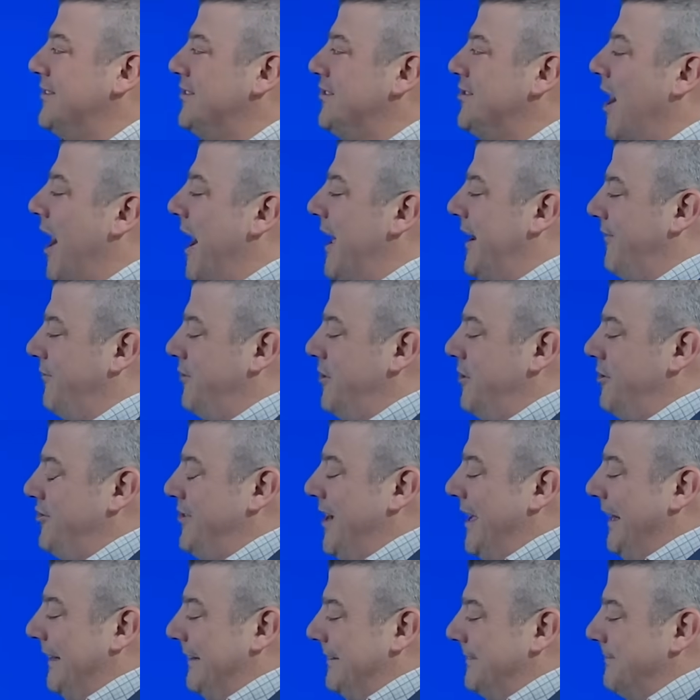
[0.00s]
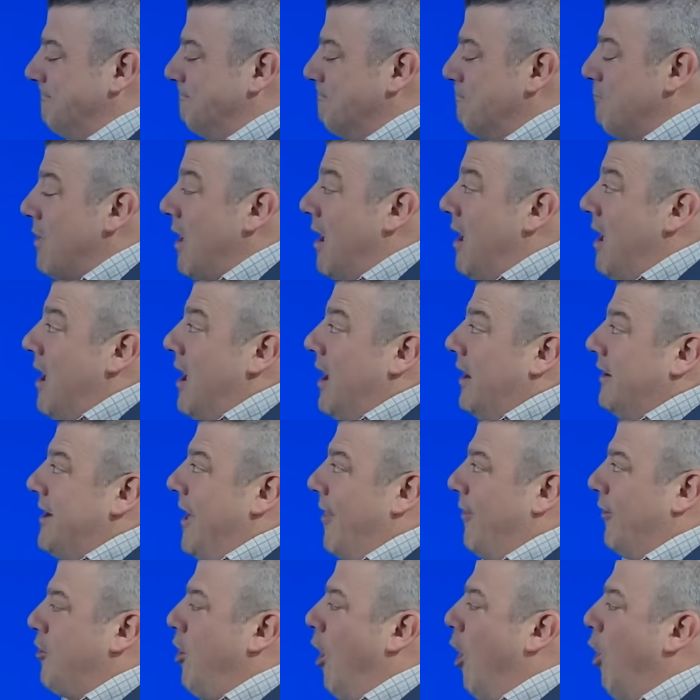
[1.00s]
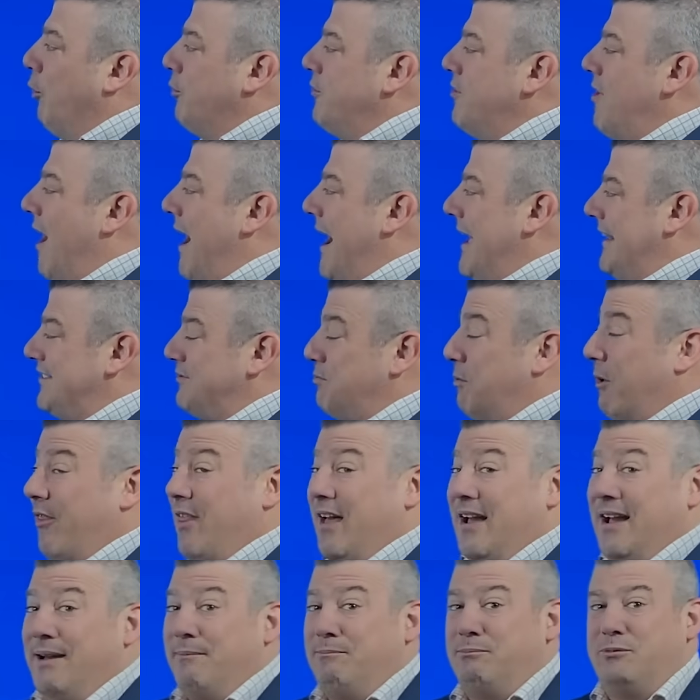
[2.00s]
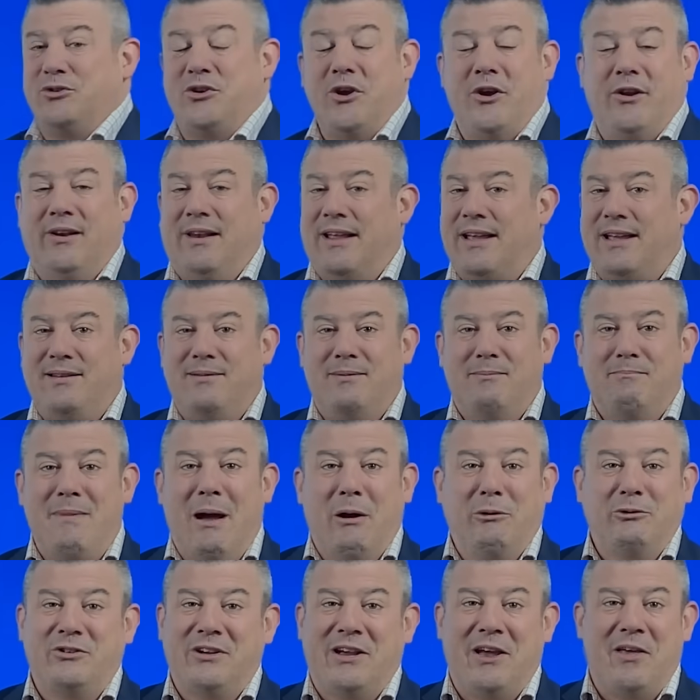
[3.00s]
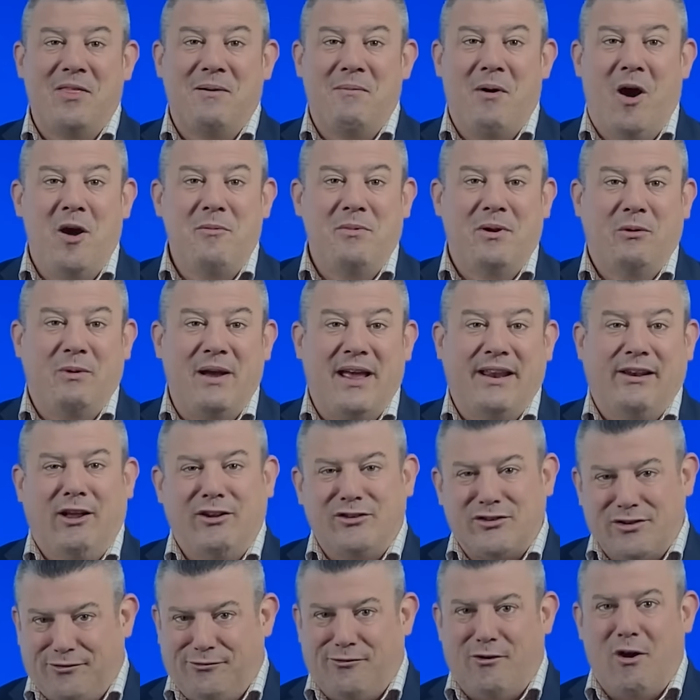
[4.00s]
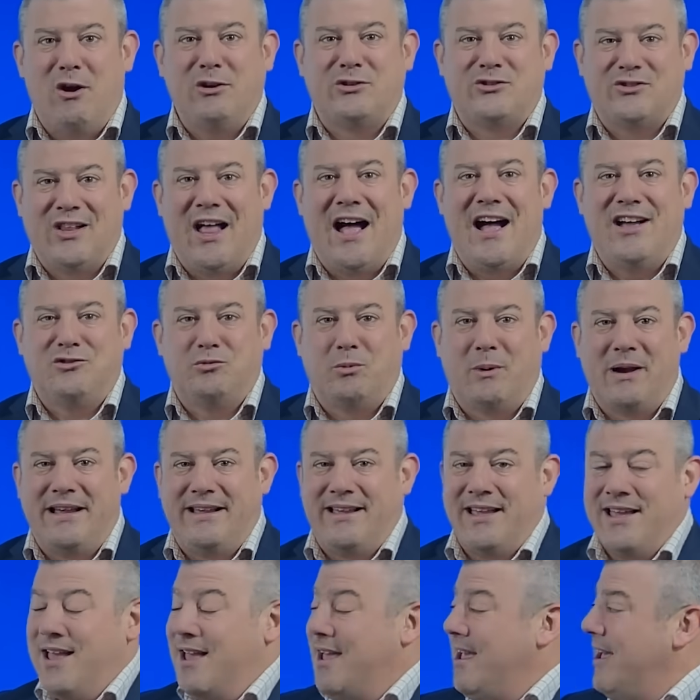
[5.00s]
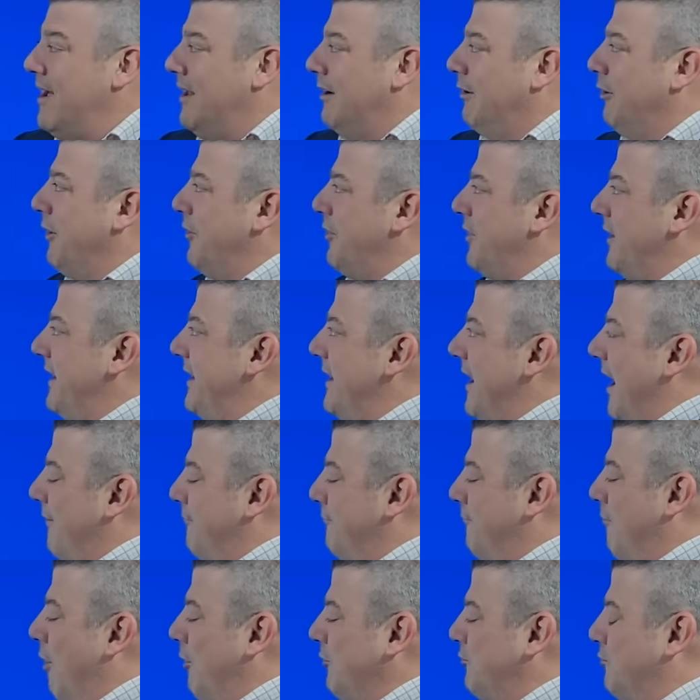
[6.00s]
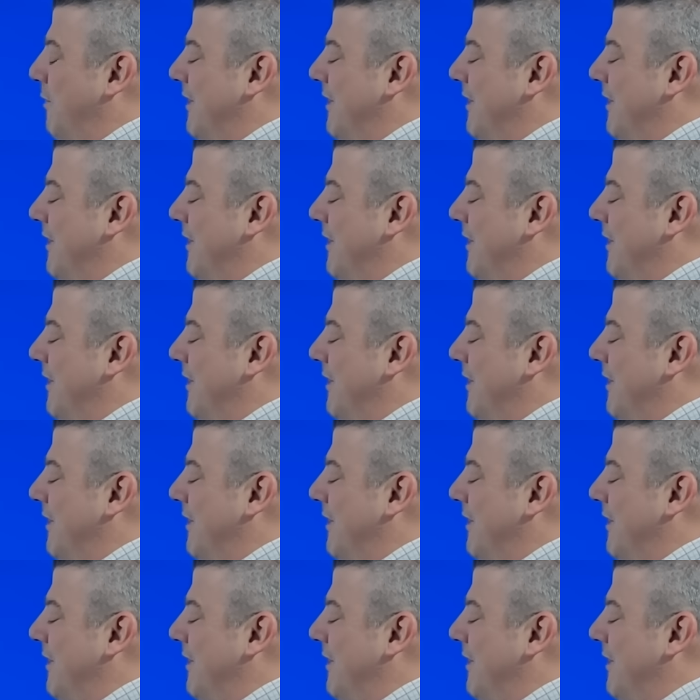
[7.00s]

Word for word: side of New Zealand. Now, the cold nights, well, they are certainly melting at the moment. We had lots of frost last week. Look at the uh, frost